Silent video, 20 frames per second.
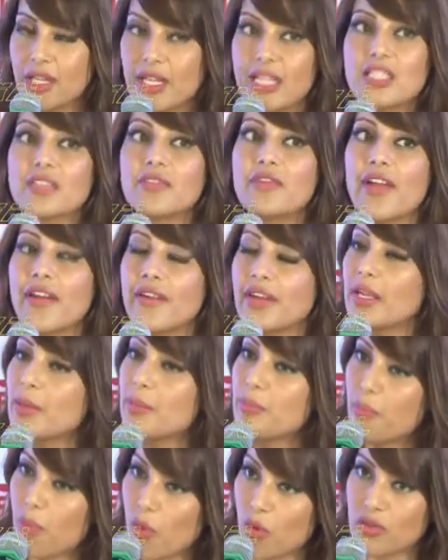It's very
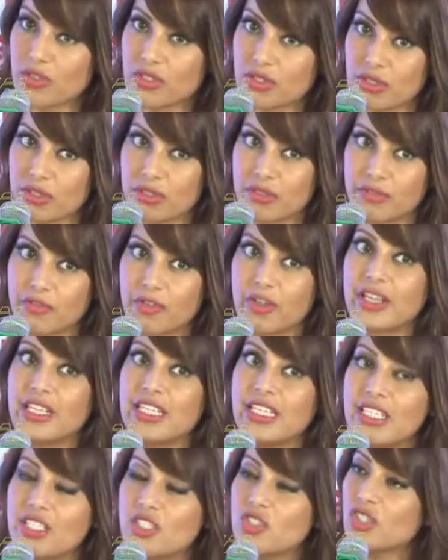important for
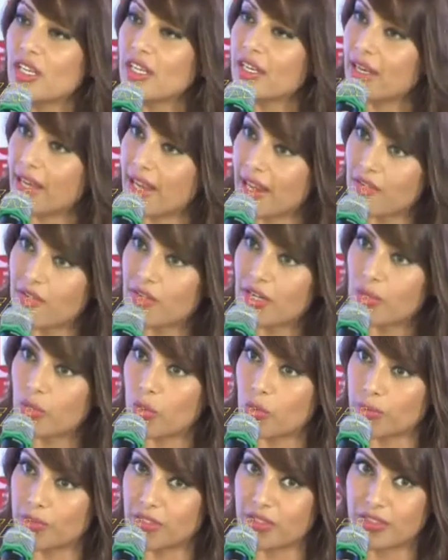each and every
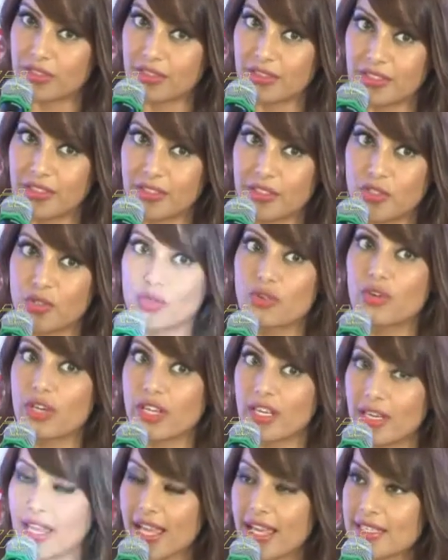woman to
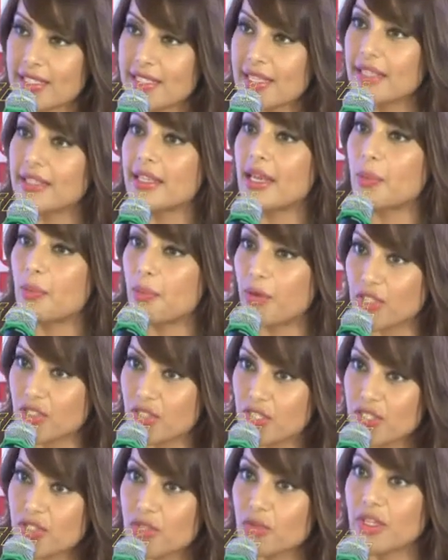realize that they are
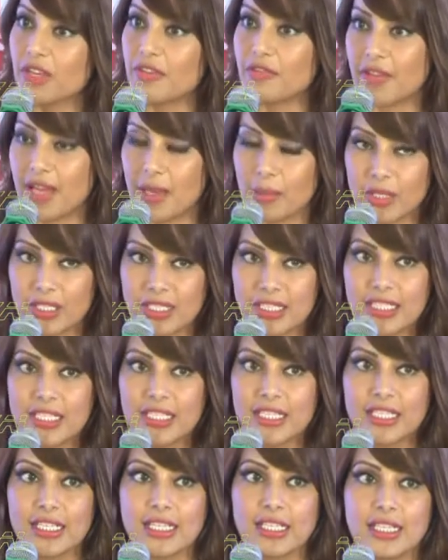precious to their family,
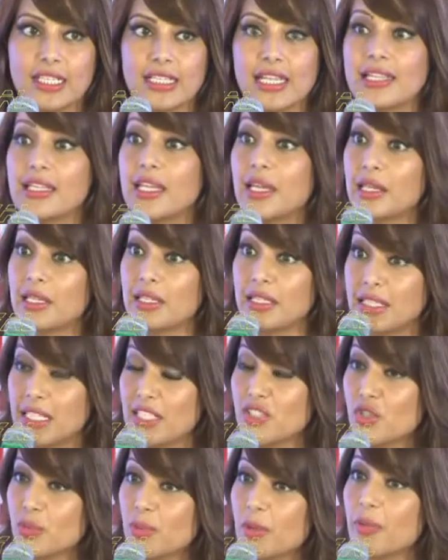that
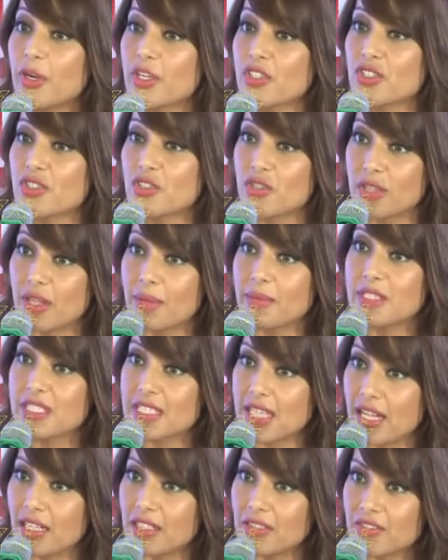they should be precious to
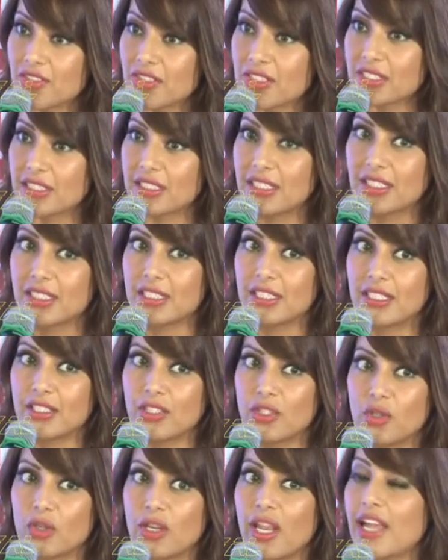themselves.
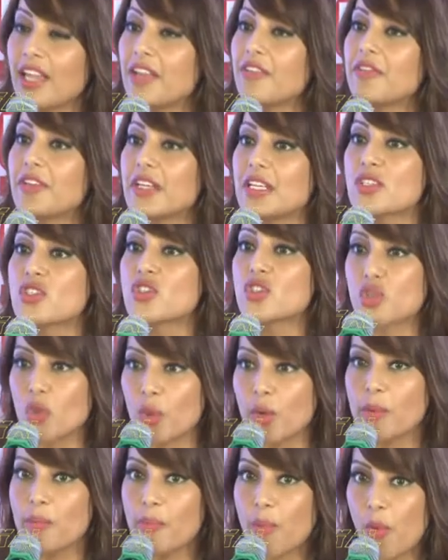You know, life is
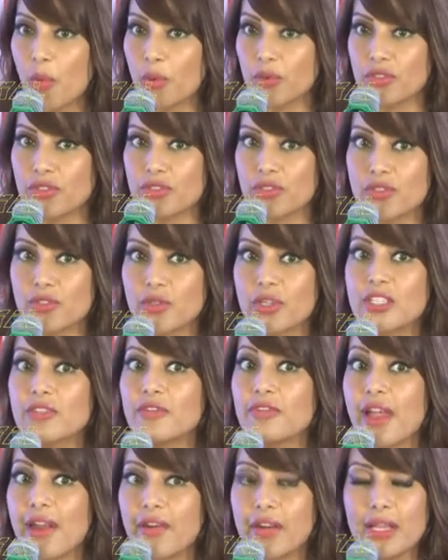so important. So it's
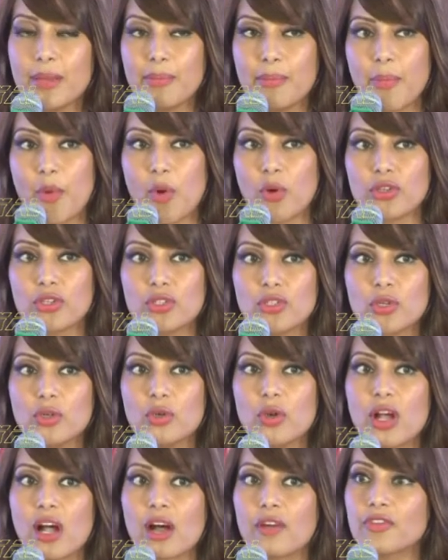very important to
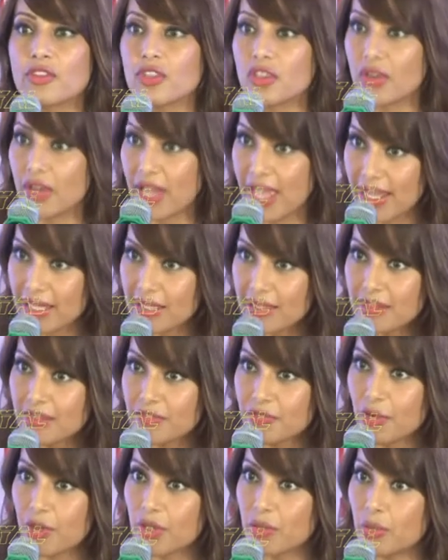look after your health
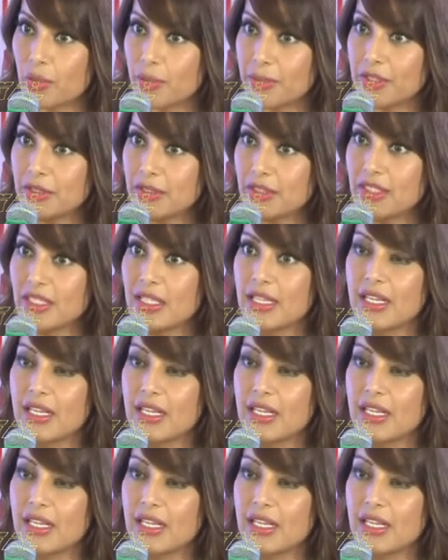for a woman